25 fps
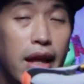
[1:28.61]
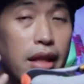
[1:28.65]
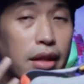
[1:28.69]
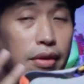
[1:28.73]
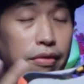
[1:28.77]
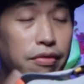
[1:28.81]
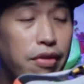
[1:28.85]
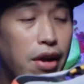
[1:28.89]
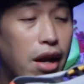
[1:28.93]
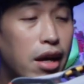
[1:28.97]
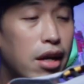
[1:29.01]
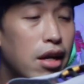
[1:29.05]
and
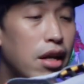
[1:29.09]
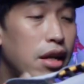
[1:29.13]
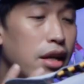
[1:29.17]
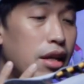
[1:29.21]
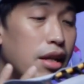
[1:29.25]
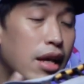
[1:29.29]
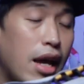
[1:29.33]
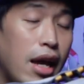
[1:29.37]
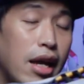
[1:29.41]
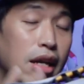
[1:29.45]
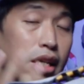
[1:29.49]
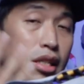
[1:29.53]
a very
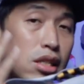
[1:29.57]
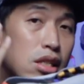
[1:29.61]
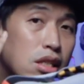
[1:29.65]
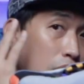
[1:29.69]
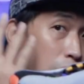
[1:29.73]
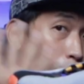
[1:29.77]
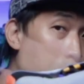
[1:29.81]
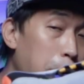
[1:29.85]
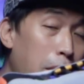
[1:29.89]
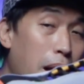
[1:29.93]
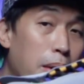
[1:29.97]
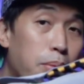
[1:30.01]
nice
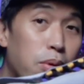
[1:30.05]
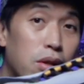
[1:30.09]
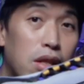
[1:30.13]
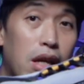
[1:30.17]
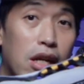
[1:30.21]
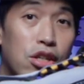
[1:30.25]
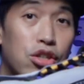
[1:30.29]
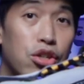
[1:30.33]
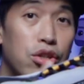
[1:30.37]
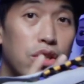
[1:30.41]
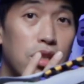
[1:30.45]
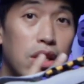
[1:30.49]
impact
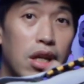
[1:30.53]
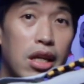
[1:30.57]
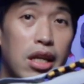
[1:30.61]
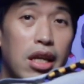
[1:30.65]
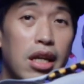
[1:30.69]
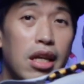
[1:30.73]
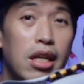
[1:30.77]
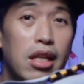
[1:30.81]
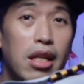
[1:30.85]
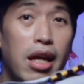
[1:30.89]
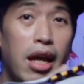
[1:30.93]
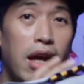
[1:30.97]
protection in the
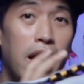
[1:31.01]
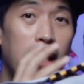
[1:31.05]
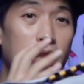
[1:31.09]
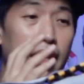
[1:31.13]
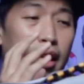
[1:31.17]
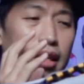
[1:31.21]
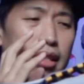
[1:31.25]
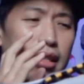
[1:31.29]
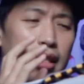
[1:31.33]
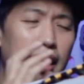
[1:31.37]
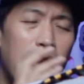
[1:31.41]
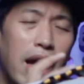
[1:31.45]
heel
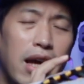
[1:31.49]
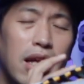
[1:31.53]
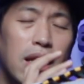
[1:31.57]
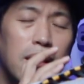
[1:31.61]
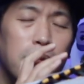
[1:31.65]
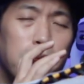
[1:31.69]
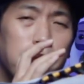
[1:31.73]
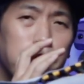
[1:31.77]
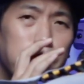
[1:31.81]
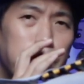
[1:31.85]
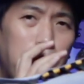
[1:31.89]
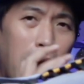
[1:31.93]
and a
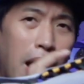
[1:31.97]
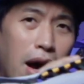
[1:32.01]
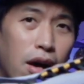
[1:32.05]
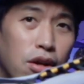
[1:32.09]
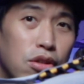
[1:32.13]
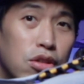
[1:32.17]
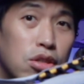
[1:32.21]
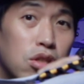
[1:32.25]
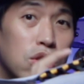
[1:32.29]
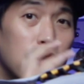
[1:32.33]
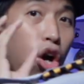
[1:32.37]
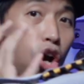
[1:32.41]
slight
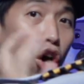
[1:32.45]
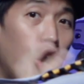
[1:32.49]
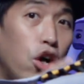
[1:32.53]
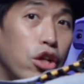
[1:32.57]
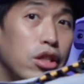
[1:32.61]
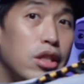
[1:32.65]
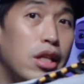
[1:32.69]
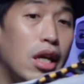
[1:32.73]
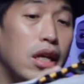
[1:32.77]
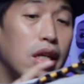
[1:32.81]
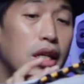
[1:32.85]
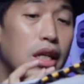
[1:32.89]
bounce
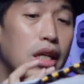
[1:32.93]
on the